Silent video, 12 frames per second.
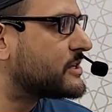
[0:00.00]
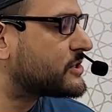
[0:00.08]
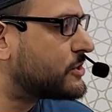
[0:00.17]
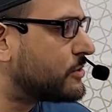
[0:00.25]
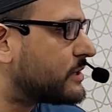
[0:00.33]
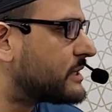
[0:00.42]

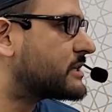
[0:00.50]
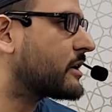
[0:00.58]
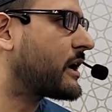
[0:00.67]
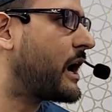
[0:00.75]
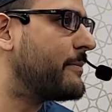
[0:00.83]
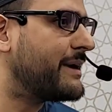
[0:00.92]
Students are
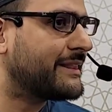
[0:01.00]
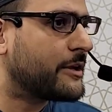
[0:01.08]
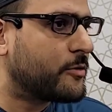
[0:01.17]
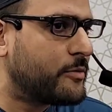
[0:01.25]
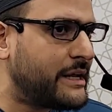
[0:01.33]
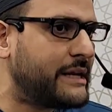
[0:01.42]
coming,
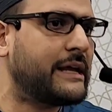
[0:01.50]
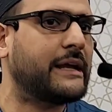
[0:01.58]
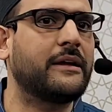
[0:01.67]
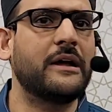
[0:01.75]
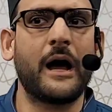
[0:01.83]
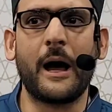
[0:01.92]
they're
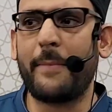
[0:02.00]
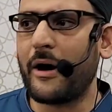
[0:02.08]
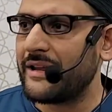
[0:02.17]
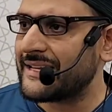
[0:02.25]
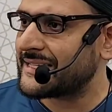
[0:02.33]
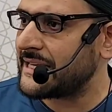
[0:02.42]
reading
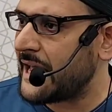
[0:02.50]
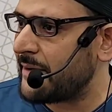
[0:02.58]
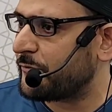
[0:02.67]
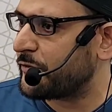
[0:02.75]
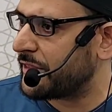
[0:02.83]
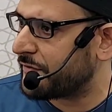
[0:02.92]
about
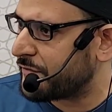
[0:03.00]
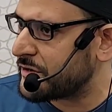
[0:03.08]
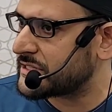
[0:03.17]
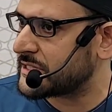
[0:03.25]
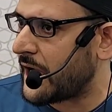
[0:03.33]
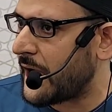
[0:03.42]
Islam for the
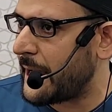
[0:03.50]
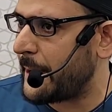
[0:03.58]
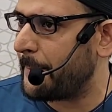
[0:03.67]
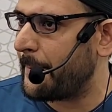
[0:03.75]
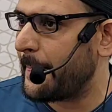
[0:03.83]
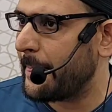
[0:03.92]
first
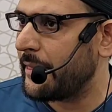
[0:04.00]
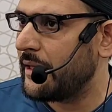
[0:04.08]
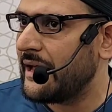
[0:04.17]
time,